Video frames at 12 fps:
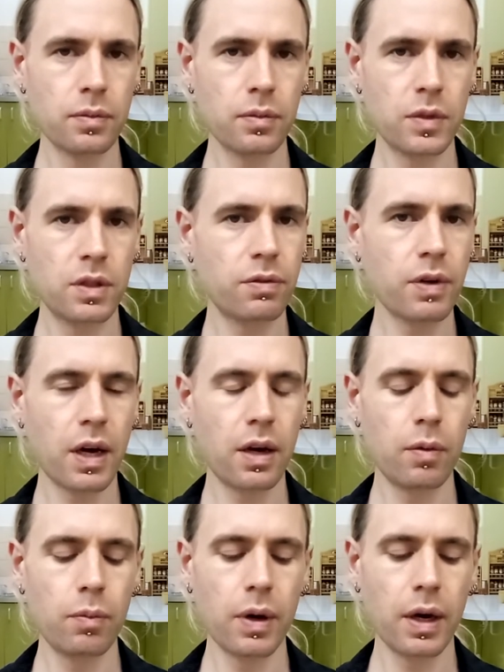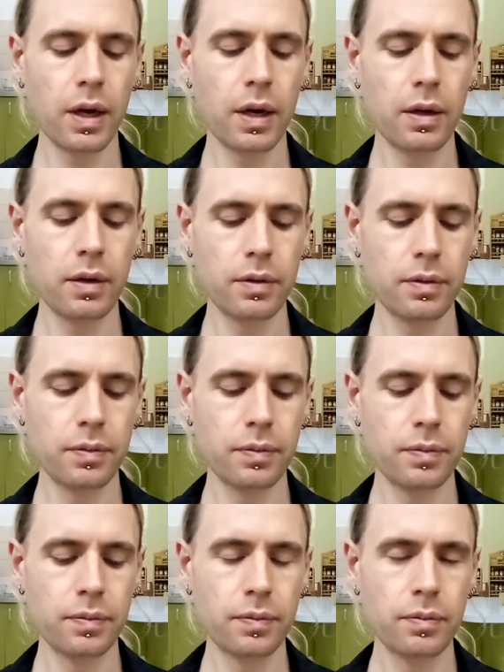divided by
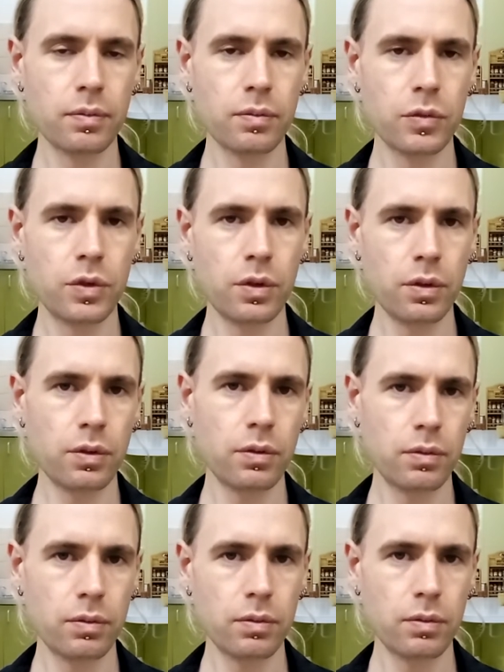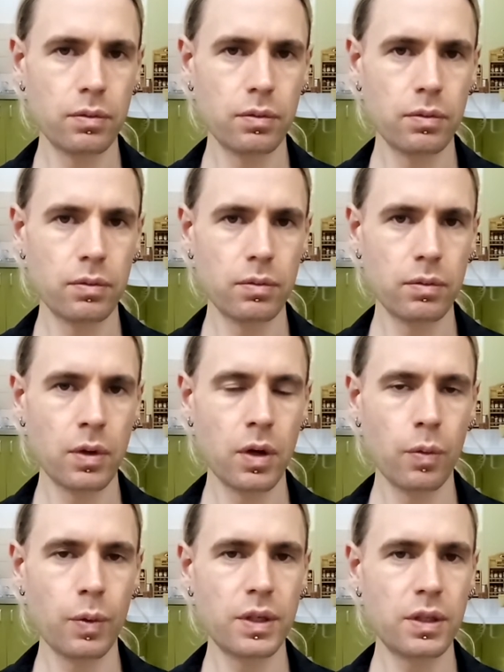2,
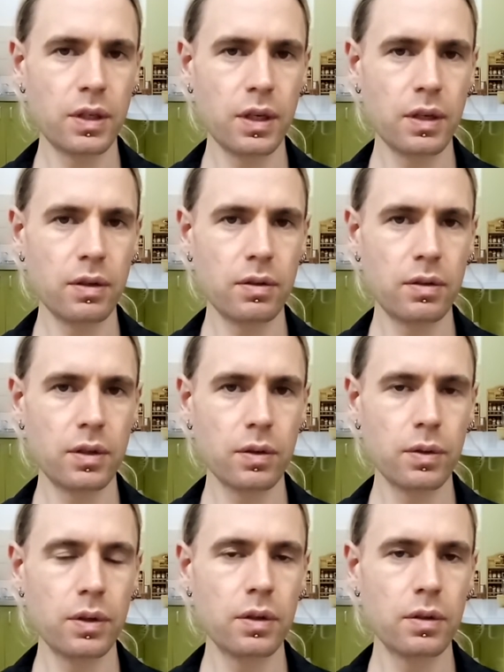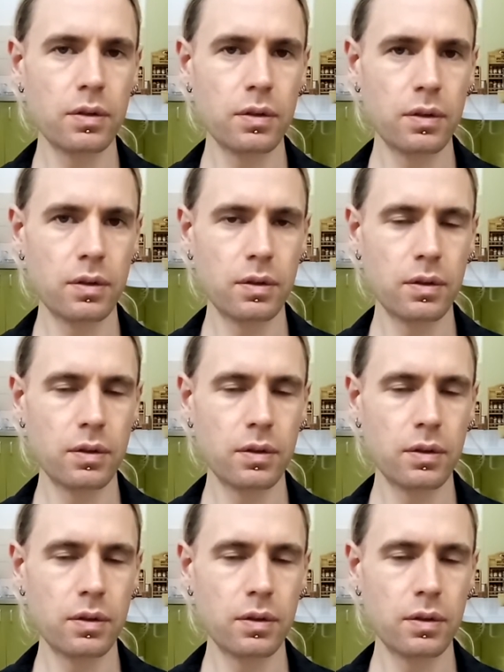which is still unison.